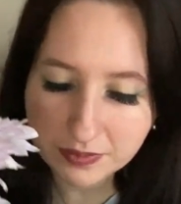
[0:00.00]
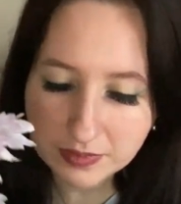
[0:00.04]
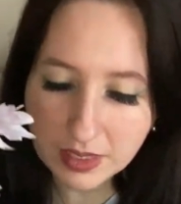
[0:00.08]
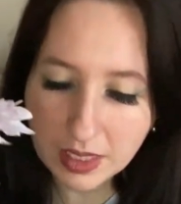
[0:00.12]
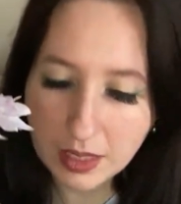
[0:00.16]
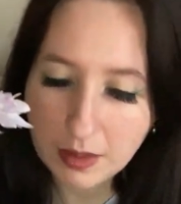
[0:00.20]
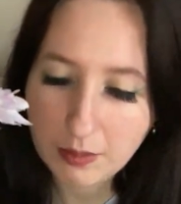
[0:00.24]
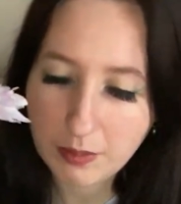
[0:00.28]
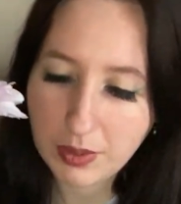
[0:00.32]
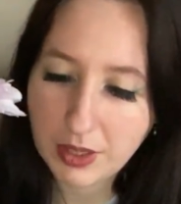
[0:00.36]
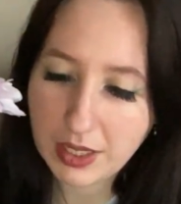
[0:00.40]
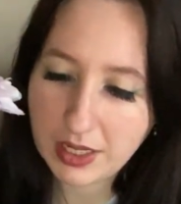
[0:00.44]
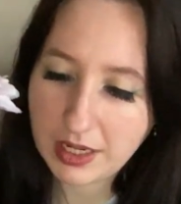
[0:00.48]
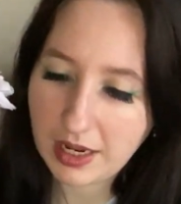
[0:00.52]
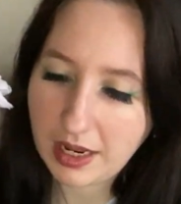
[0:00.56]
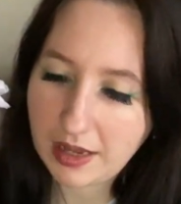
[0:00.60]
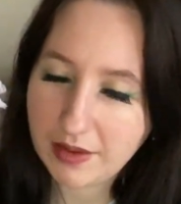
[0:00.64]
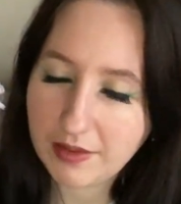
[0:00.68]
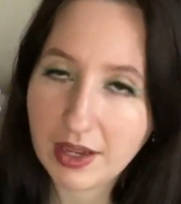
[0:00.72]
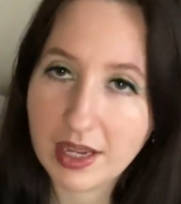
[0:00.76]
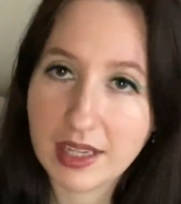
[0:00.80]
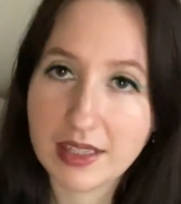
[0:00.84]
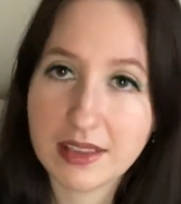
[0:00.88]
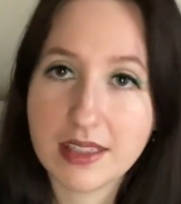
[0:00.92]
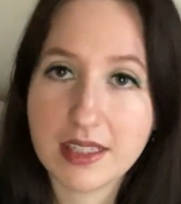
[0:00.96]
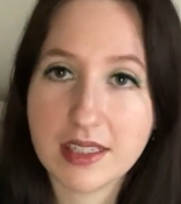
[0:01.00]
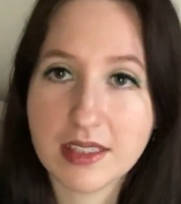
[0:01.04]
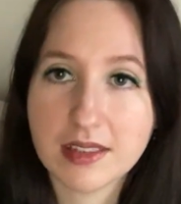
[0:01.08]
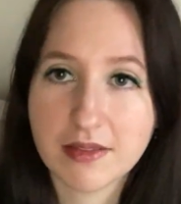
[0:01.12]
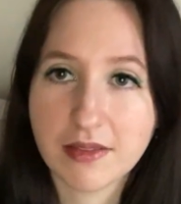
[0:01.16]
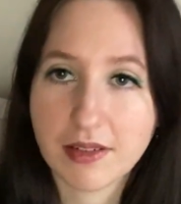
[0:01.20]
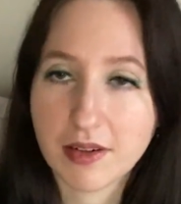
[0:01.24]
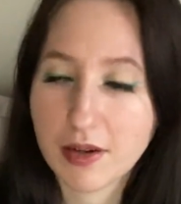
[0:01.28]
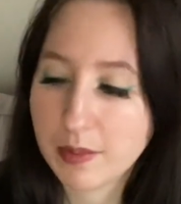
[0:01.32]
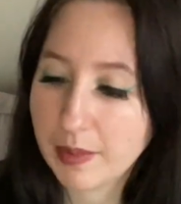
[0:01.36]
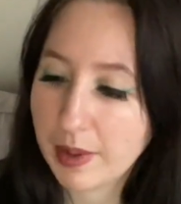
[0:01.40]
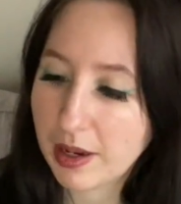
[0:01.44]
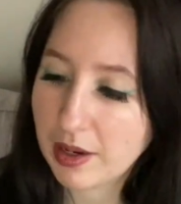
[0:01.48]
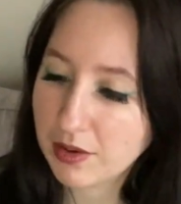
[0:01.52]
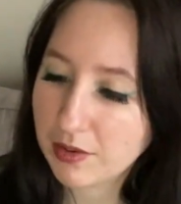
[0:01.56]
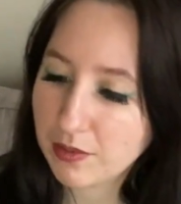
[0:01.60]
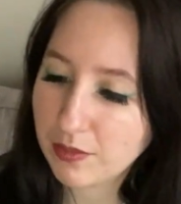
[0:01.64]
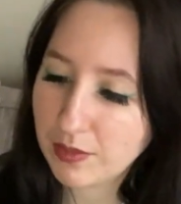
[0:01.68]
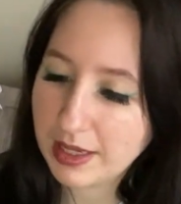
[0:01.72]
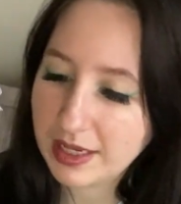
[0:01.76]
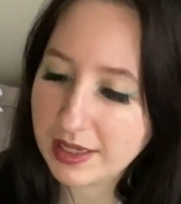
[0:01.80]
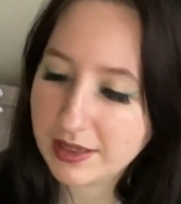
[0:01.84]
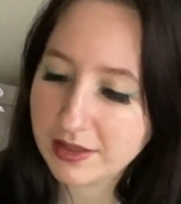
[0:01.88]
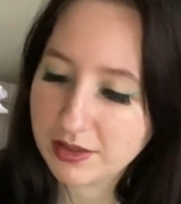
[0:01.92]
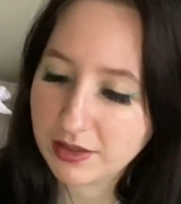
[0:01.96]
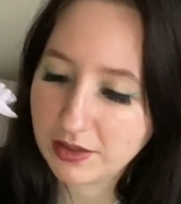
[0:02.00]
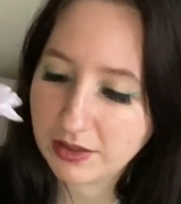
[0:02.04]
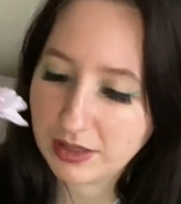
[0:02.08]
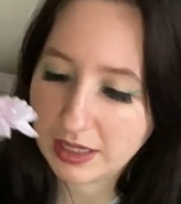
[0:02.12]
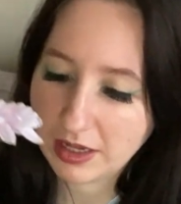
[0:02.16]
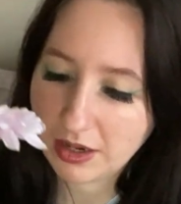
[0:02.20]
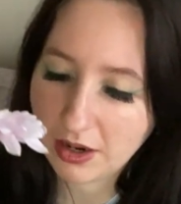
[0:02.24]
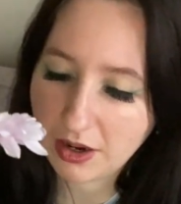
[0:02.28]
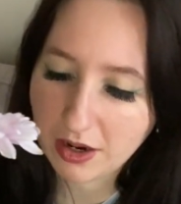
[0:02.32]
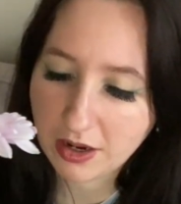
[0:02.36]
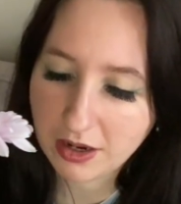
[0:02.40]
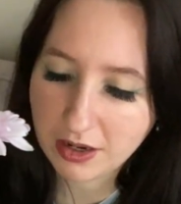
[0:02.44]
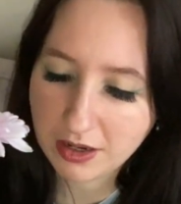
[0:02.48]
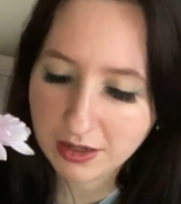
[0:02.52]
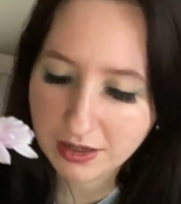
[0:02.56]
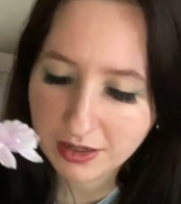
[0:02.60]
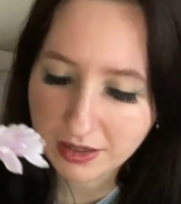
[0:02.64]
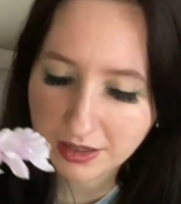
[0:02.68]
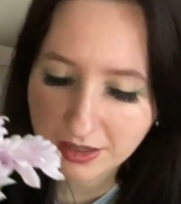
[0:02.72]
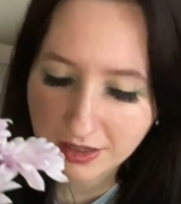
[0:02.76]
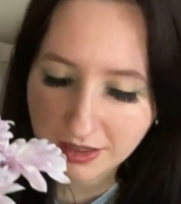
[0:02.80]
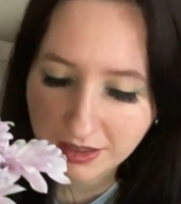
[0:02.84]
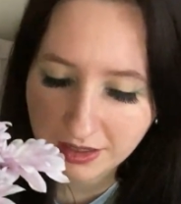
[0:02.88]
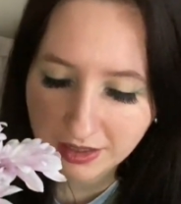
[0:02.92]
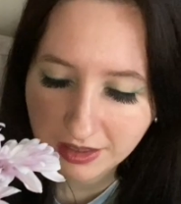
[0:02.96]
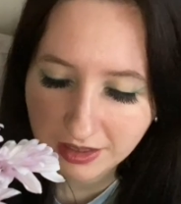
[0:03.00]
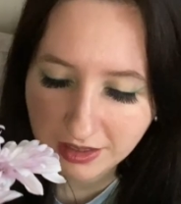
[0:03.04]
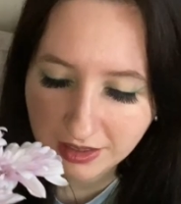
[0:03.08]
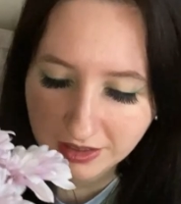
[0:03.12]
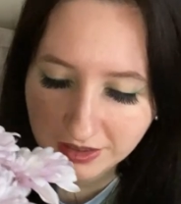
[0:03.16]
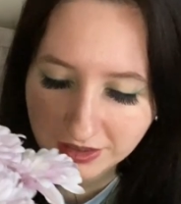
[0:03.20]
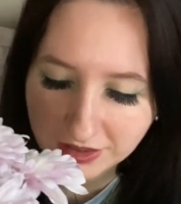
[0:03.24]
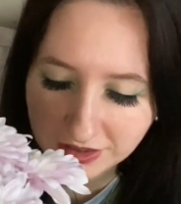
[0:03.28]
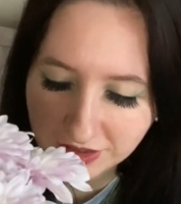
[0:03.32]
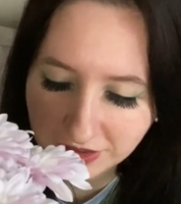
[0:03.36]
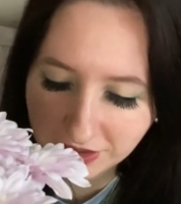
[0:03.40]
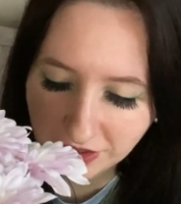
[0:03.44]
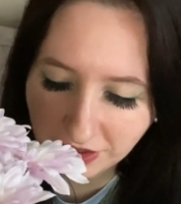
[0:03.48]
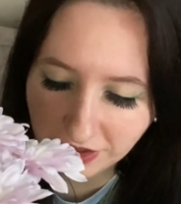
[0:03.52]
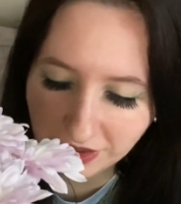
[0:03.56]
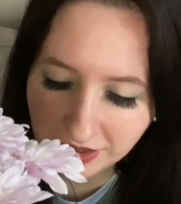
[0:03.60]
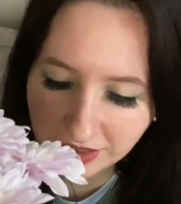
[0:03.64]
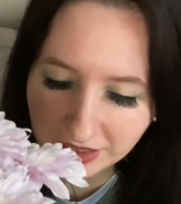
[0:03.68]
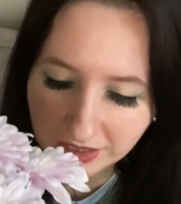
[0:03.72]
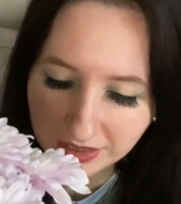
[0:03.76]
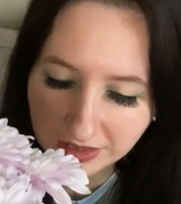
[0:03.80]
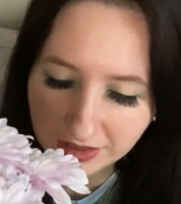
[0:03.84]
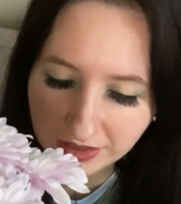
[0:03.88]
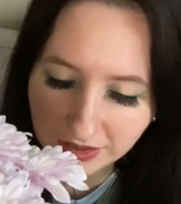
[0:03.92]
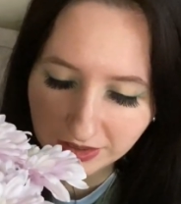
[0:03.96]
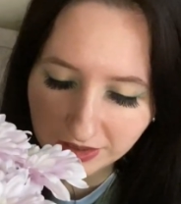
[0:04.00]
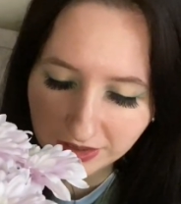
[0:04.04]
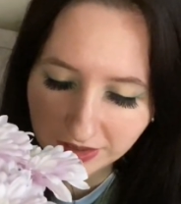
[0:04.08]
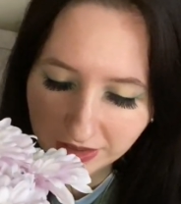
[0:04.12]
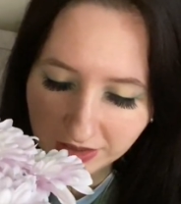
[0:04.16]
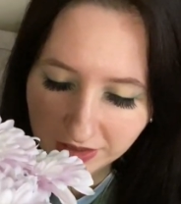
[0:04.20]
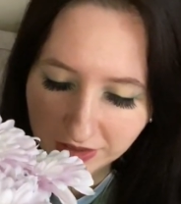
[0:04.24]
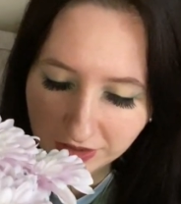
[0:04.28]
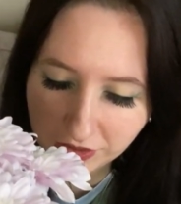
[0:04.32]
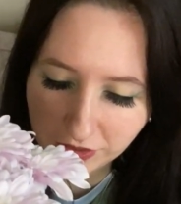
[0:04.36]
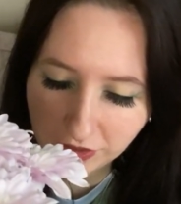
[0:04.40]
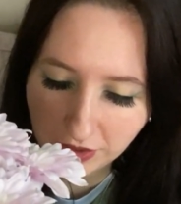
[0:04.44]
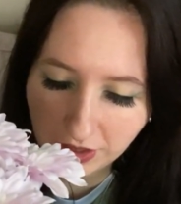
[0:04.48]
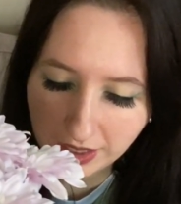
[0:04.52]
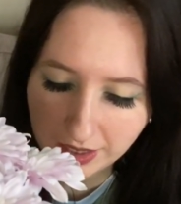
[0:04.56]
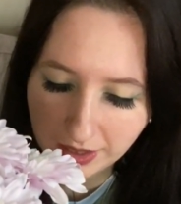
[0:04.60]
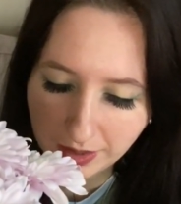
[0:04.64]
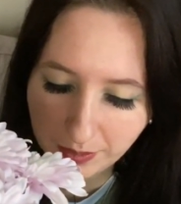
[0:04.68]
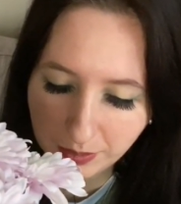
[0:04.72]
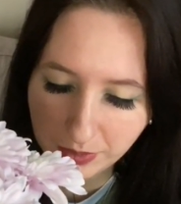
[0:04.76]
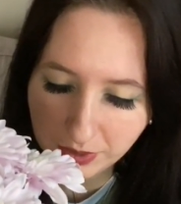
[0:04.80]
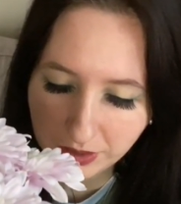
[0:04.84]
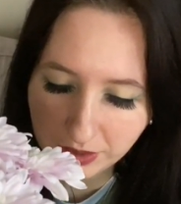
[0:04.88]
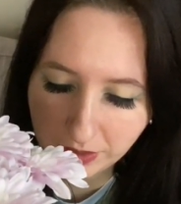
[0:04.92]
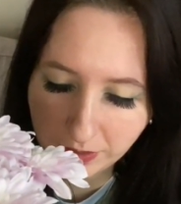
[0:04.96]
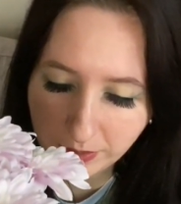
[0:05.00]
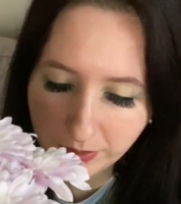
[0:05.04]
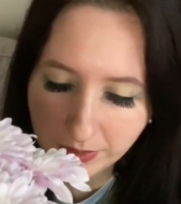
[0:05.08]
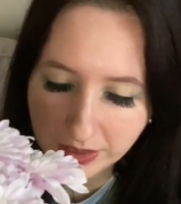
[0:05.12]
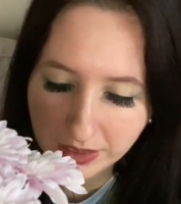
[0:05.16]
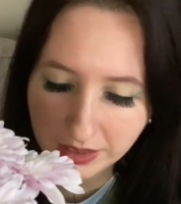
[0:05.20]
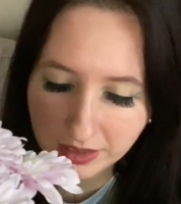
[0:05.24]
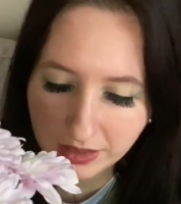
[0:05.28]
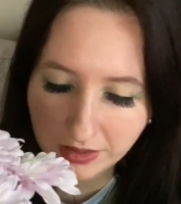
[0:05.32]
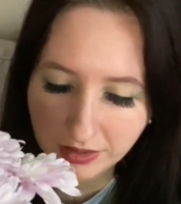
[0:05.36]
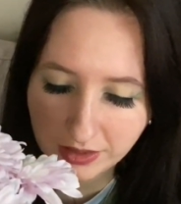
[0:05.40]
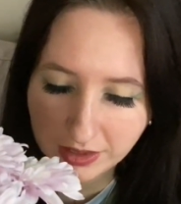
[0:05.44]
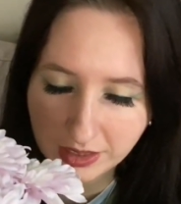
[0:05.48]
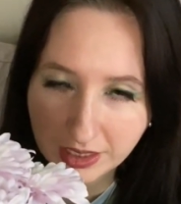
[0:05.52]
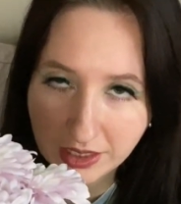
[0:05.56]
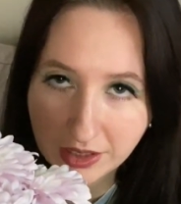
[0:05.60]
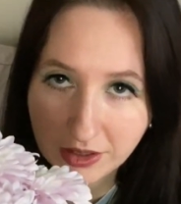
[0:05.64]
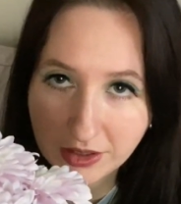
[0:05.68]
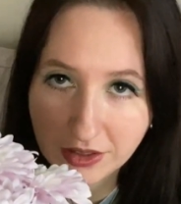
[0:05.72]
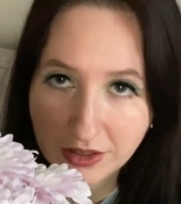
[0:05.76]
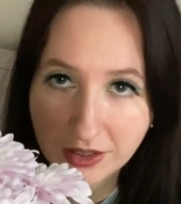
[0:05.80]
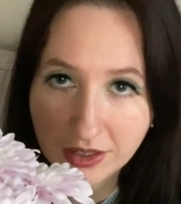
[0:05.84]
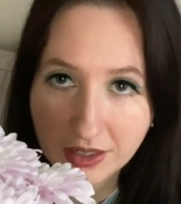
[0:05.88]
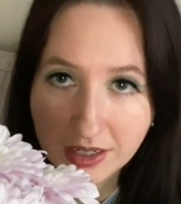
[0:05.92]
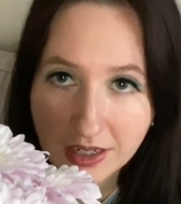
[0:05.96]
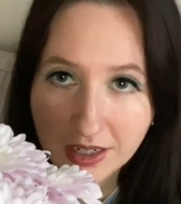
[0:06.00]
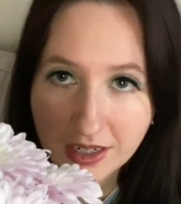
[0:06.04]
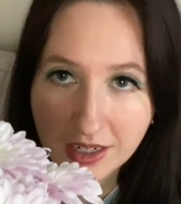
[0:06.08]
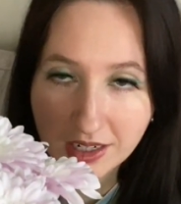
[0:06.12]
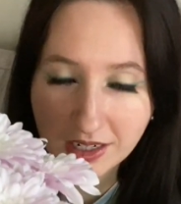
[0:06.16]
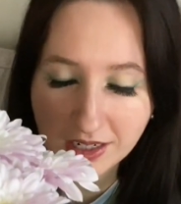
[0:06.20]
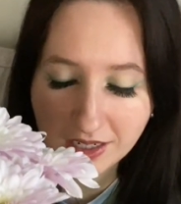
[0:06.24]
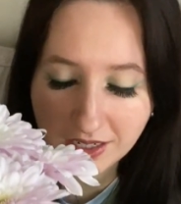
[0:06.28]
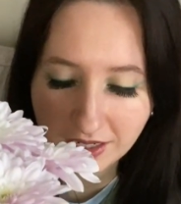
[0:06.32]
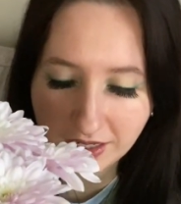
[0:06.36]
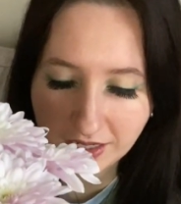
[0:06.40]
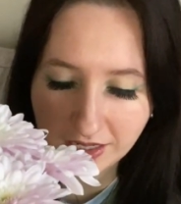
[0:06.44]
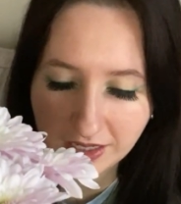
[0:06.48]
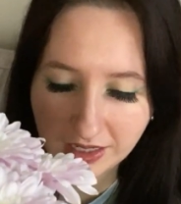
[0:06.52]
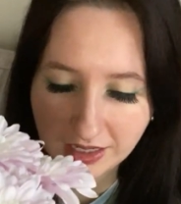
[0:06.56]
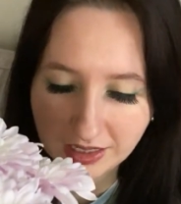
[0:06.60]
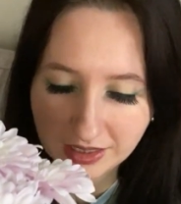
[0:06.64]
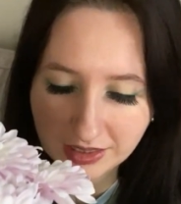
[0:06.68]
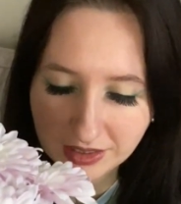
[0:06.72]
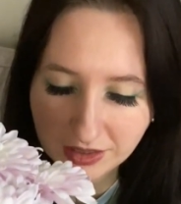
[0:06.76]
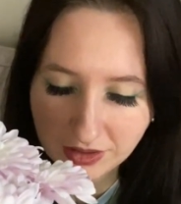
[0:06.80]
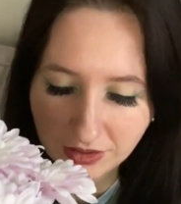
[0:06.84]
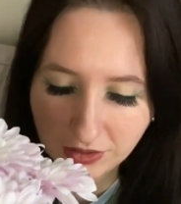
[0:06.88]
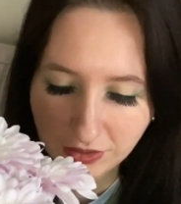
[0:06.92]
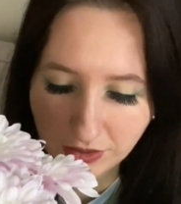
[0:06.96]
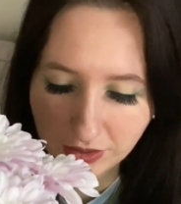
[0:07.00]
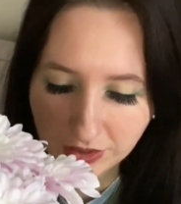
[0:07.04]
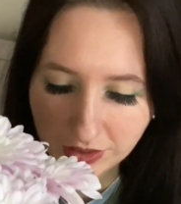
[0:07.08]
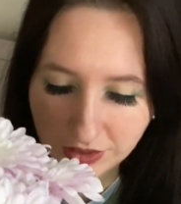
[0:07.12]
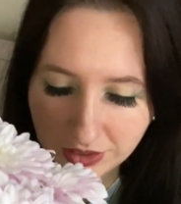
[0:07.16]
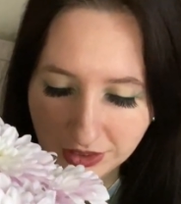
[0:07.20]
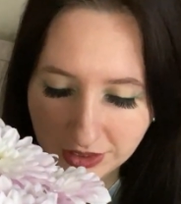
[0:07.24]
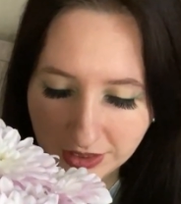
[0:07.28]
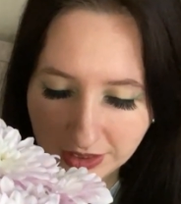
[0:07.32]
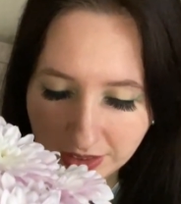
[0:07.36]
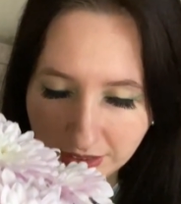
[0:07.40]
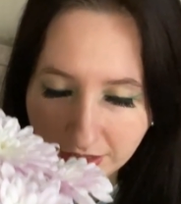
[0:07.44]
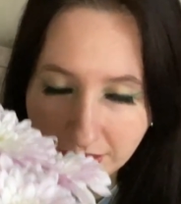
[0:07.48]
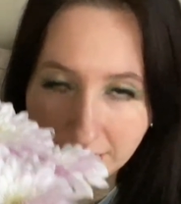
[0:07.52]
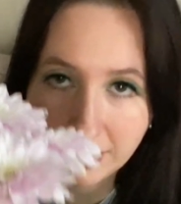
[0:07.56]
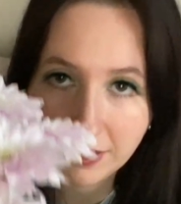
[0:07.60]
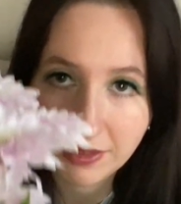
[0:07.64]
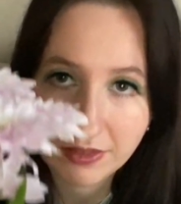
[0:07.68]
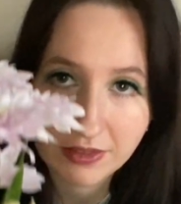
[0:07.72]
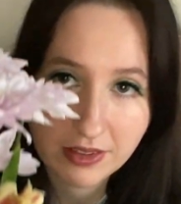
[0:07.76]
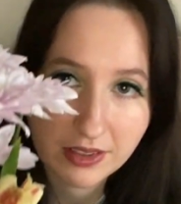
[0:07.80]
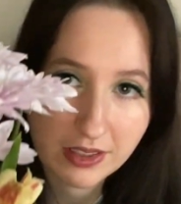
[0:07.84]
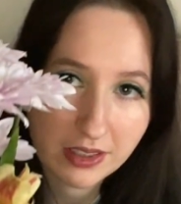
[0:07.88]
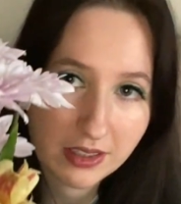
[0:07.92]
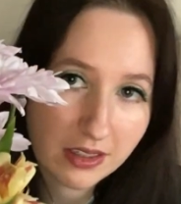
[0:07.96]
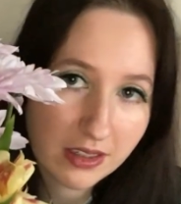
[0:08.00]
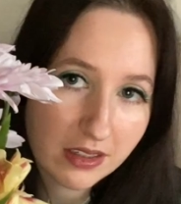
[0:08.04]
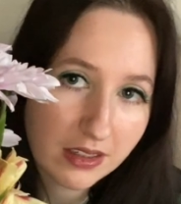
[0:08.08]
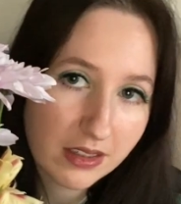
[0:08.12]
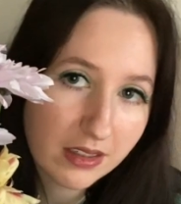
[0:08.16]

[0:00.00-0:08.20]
But I've had these for about a week, so they are starting to dry up a little bit. You can hear a nice crunchy leaf here.